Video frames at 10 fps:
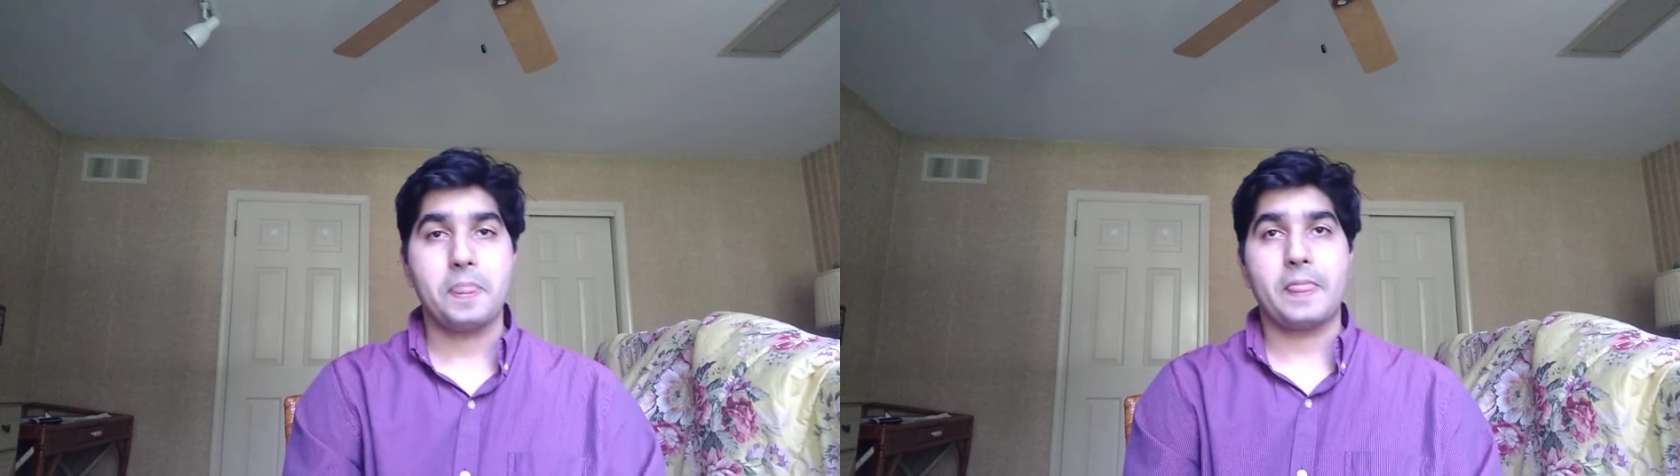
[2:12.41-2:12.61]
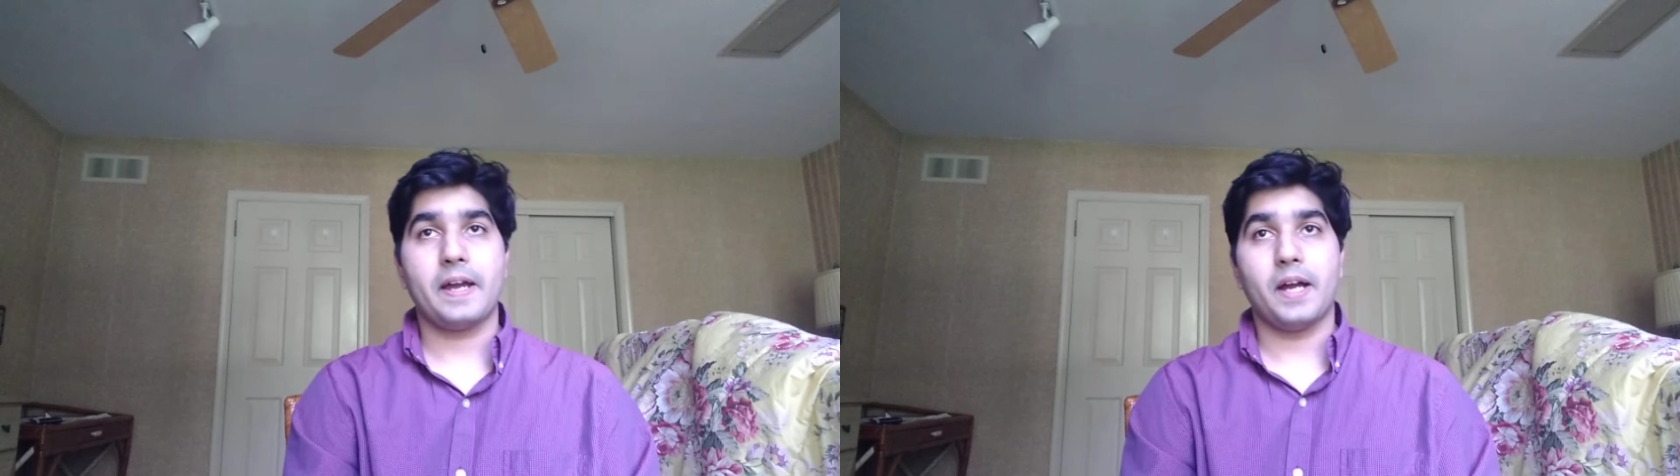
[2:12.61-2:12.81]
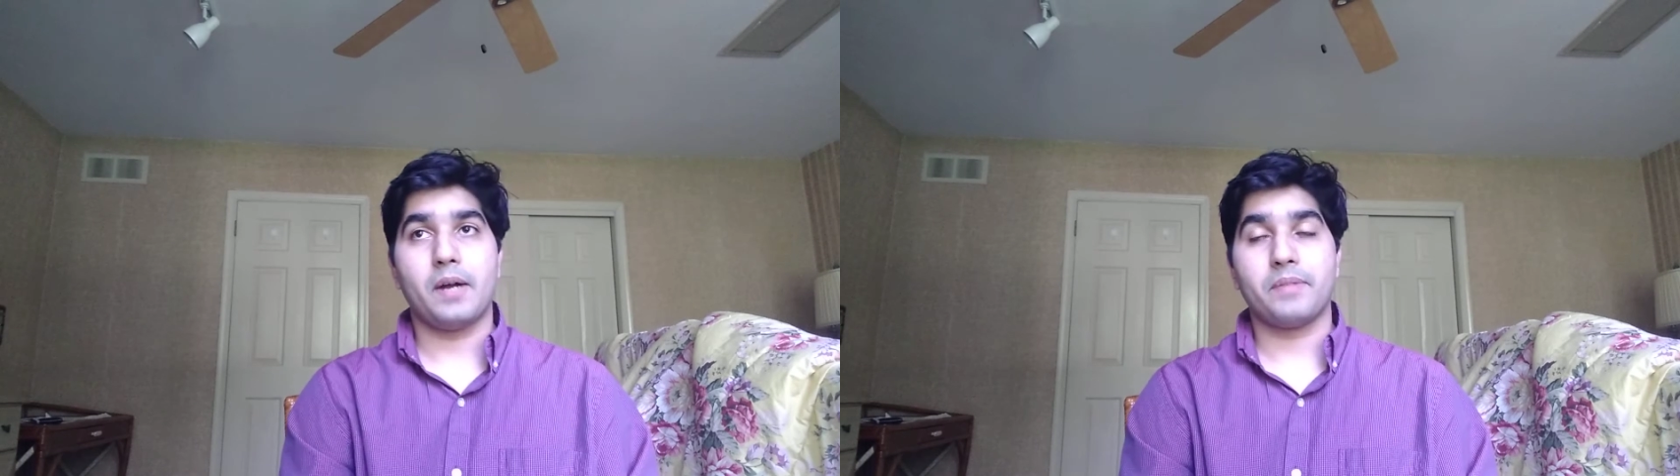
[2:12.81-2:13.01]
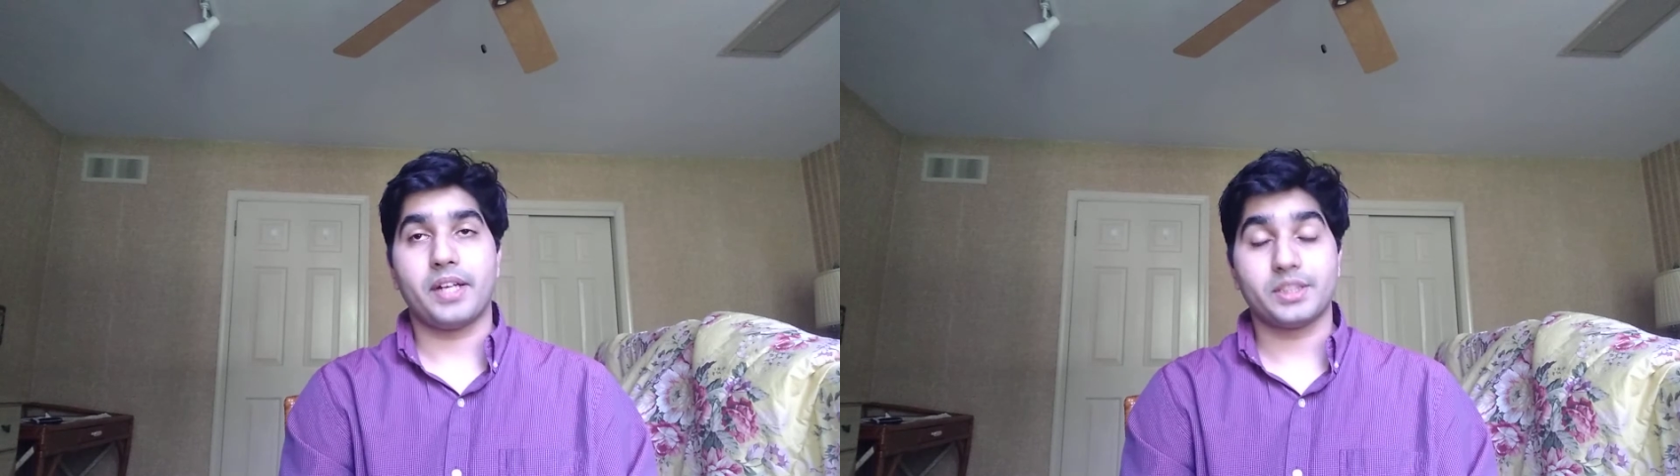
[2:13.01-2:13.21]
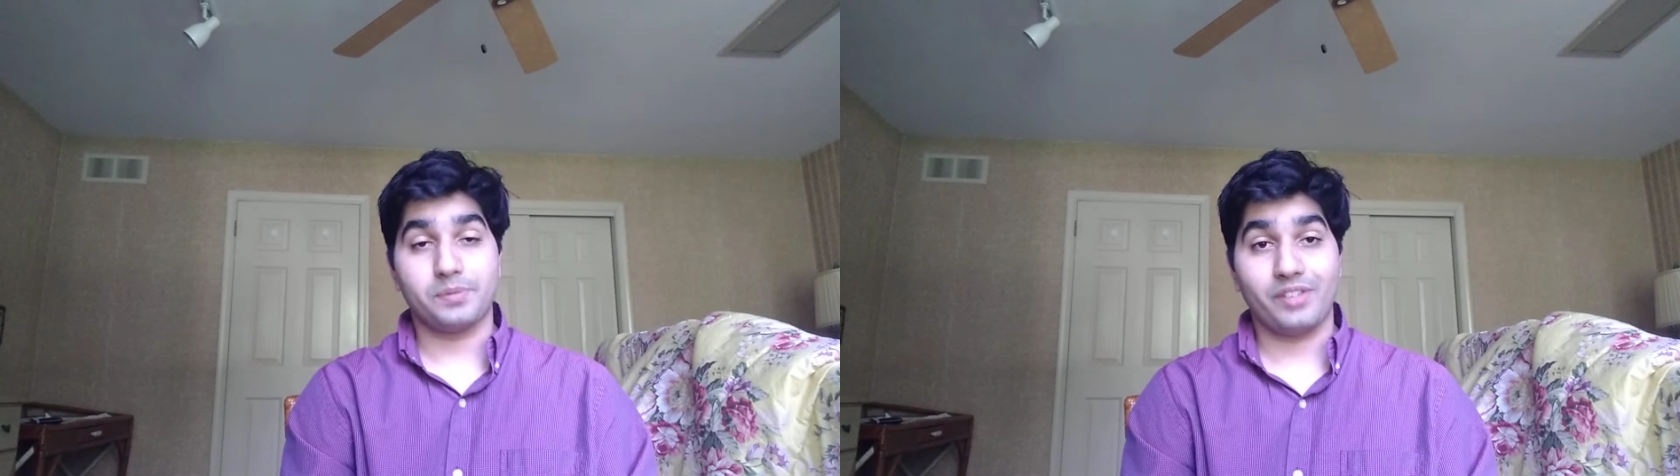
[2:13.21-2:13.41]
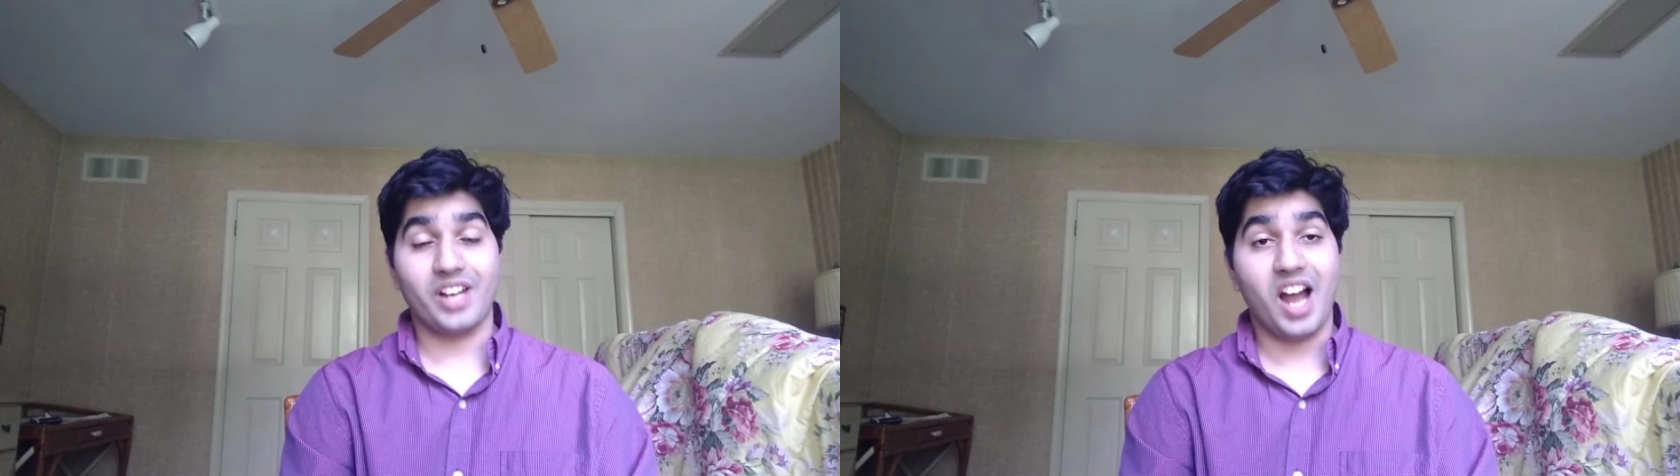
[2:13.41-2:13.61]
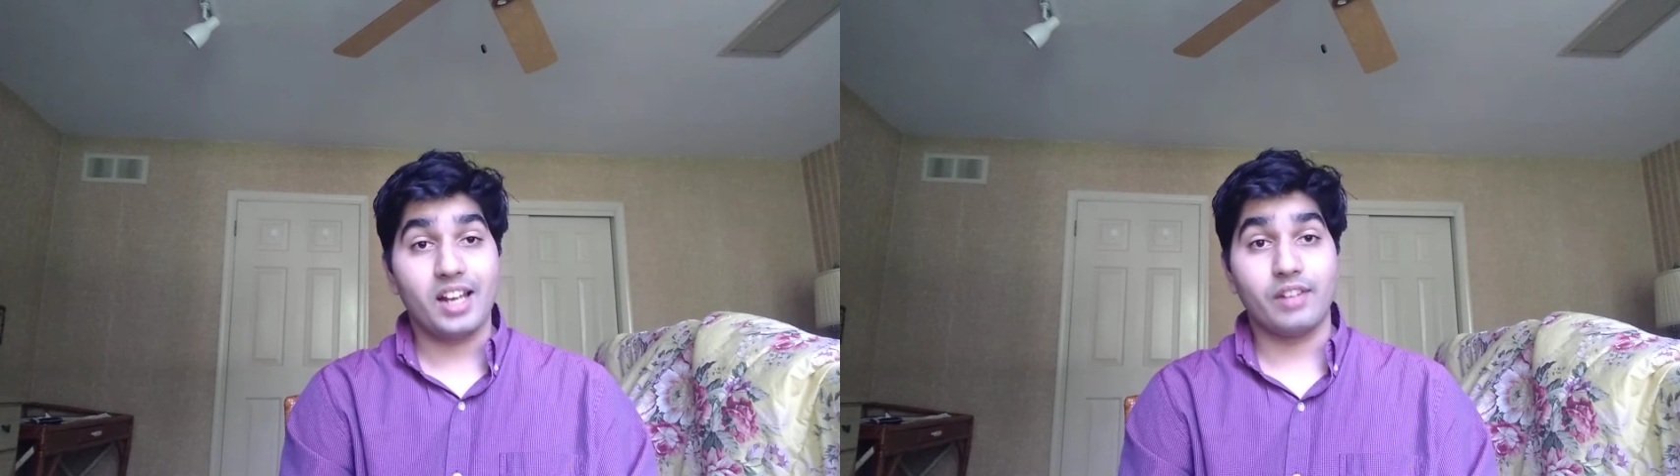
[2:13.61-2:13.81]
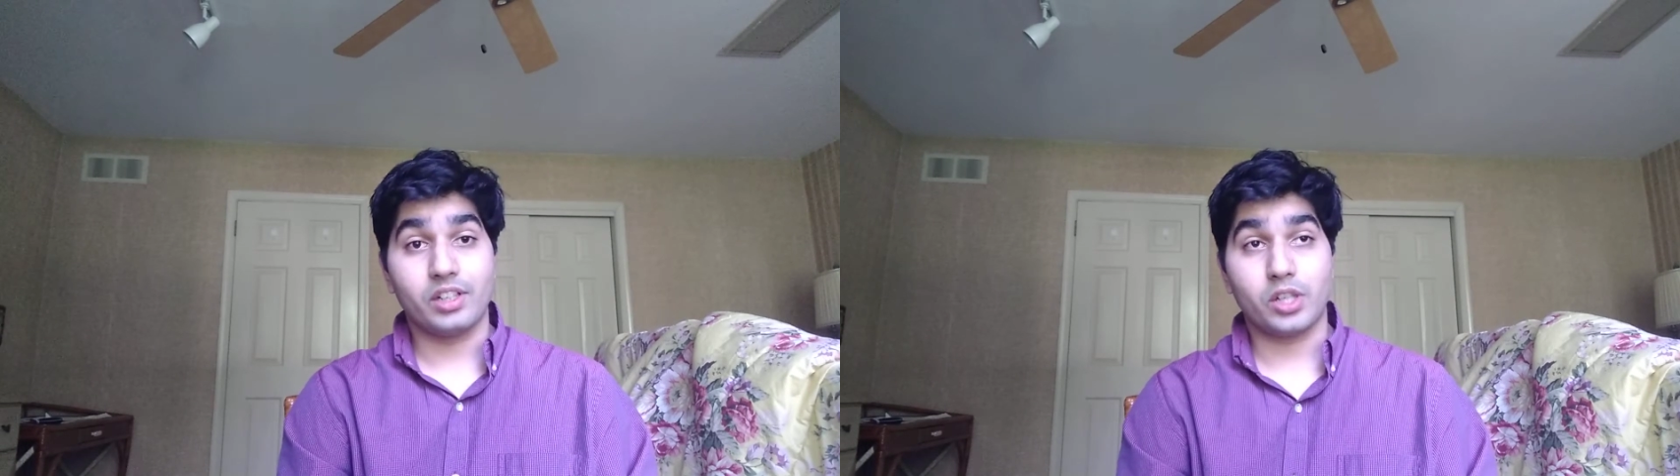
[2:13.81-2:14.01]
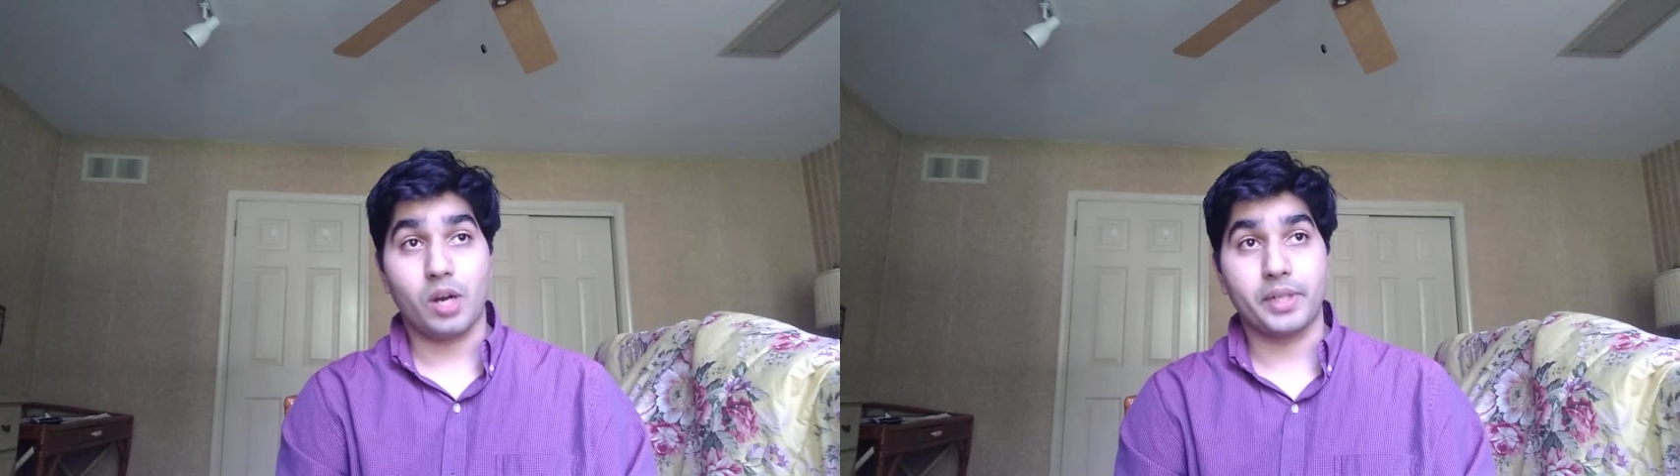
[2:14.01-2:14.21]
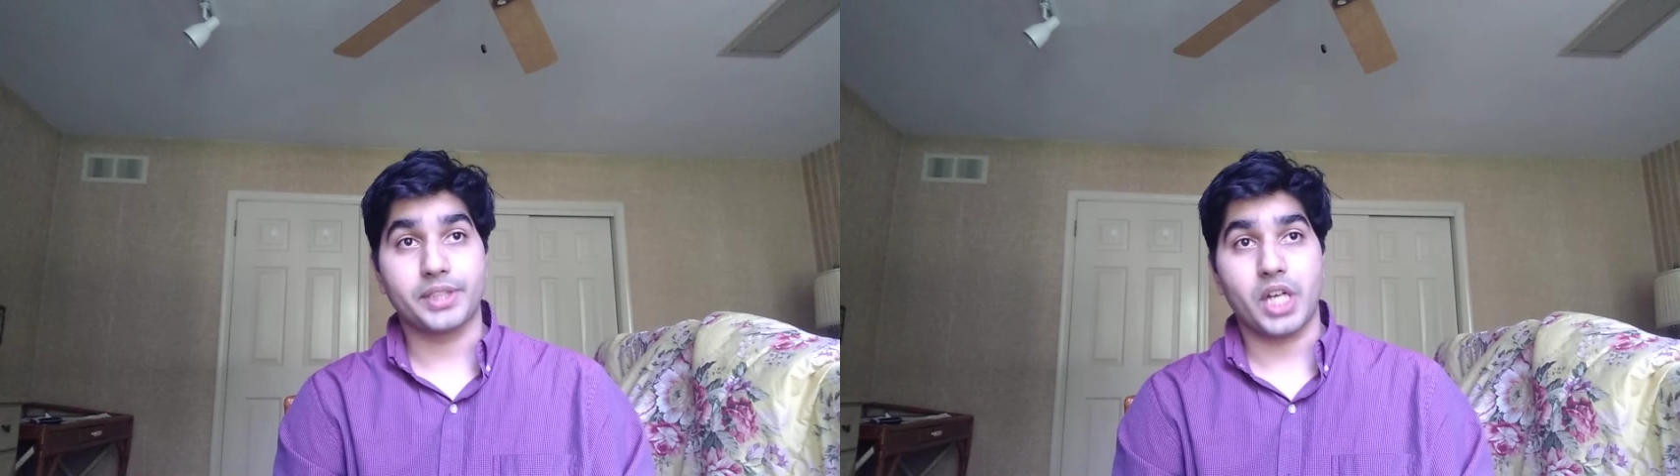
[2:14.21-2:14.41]
and some of the high-level
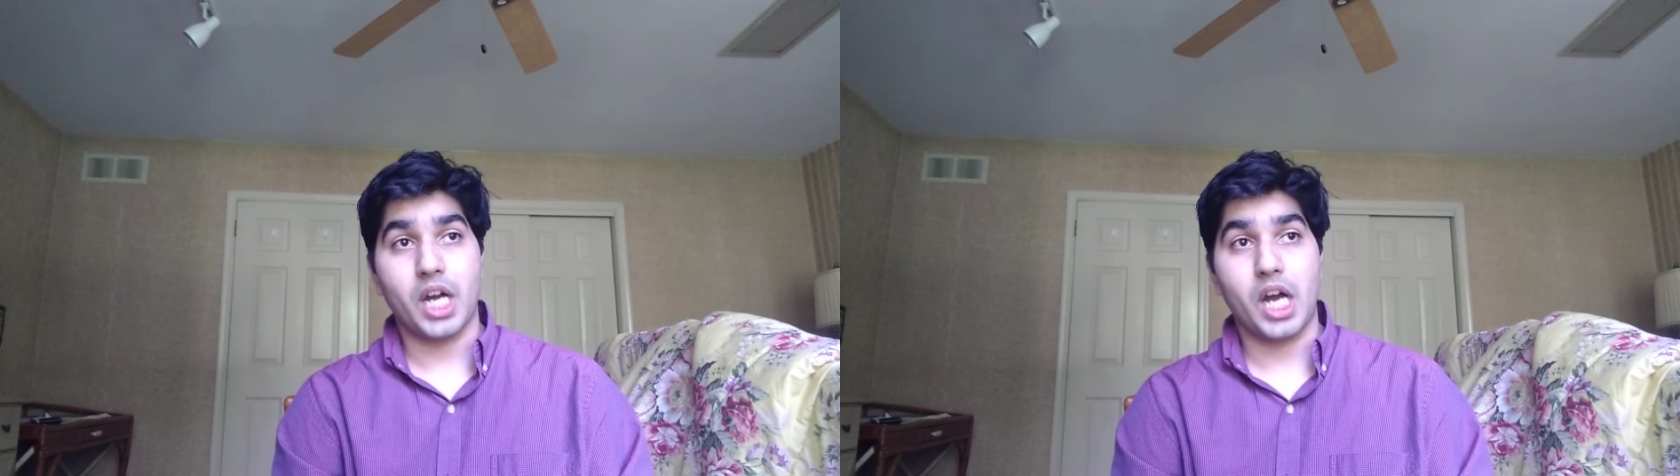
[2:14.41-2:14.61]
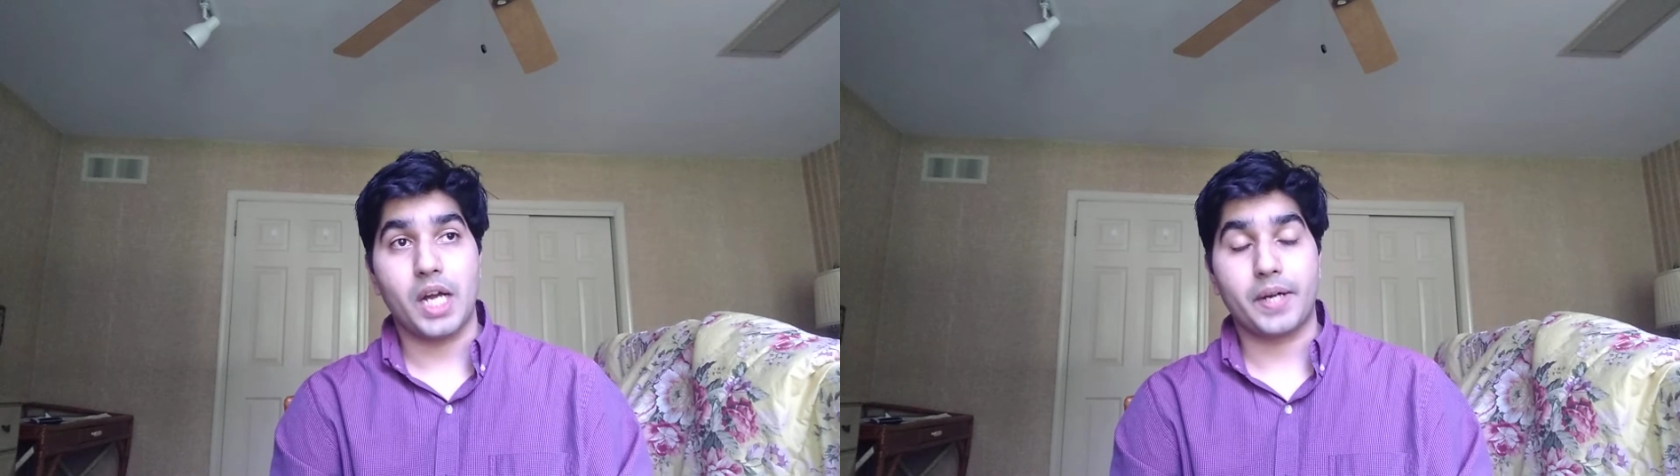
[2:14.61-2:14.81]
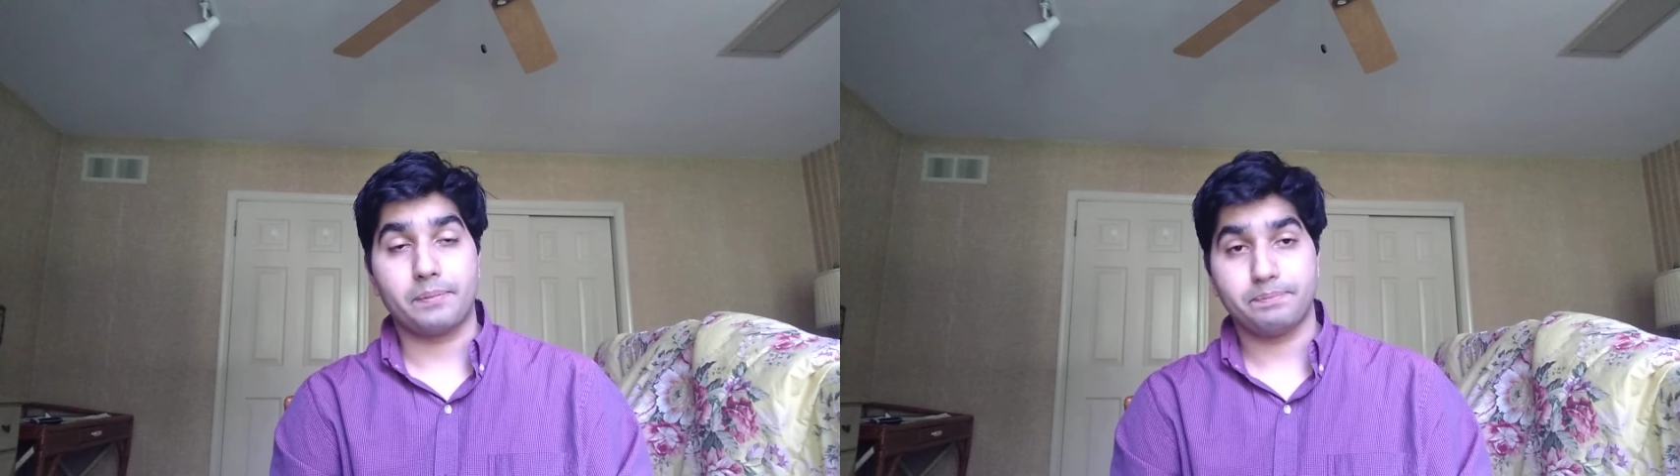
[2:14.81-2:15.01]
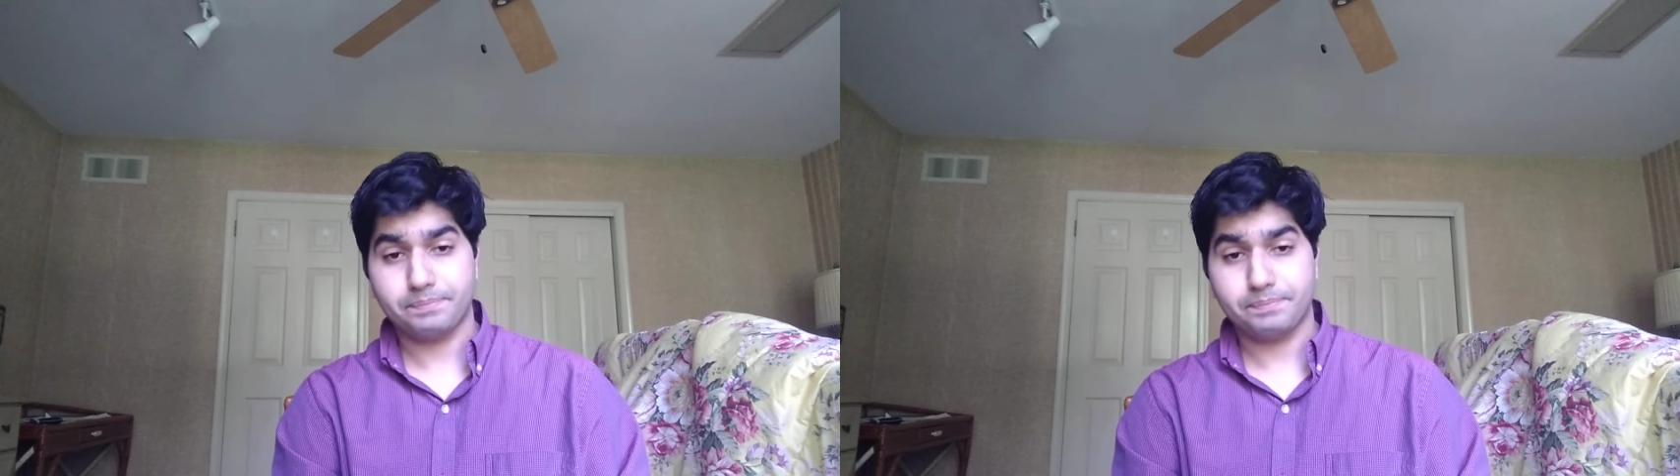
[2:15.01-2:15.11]
topics are